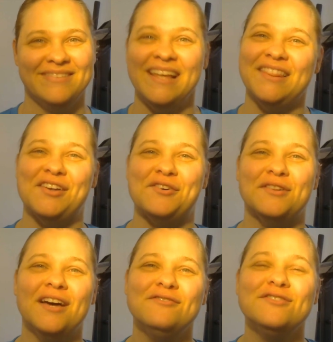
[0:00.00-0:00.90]
Hello
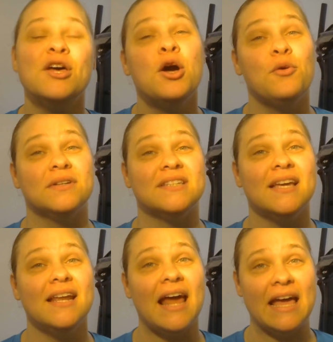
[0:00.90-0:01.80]
loves! Once
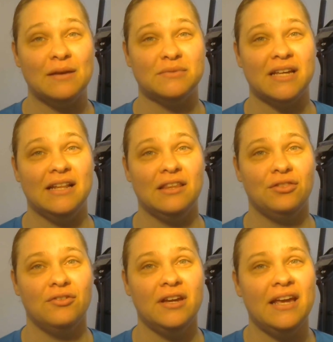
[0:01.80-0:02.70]
again, I am
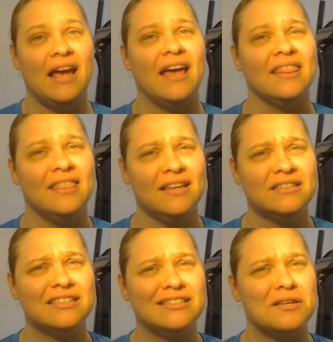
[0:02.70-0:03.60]
Silent3 and
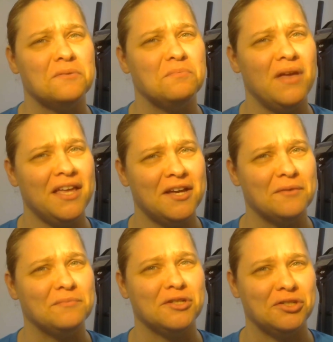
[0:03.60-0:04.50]
this is a
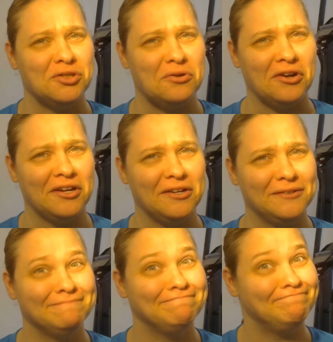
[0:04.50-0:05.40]
makeup
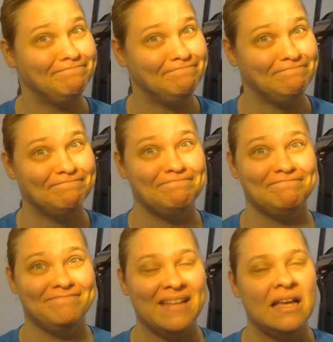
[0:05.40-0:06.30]
tutorial.
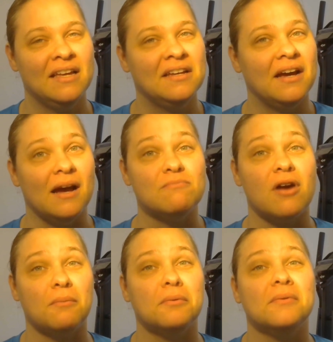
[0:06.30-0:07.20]
I'm
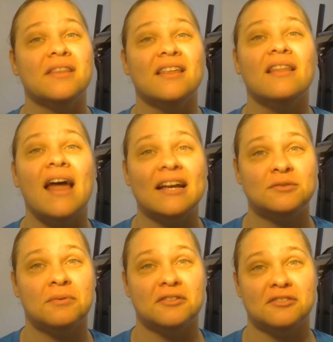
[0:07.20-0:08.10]
probably the
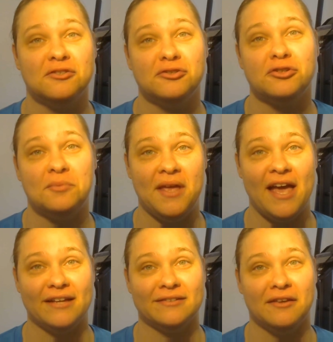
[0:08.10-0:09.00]
last person you should be
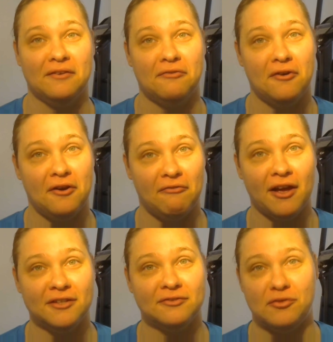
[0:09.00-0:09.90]
asking for
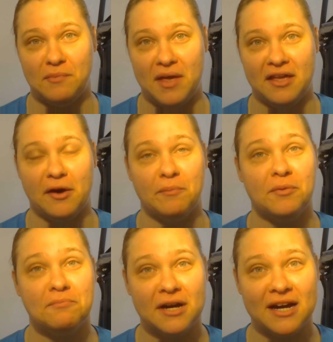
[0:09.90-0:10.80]
advice for makeup,
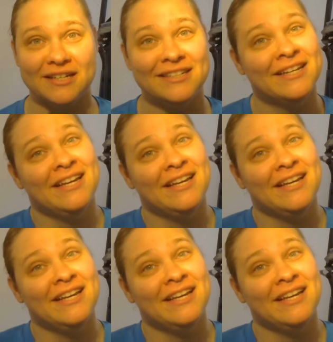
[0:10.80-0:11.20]
but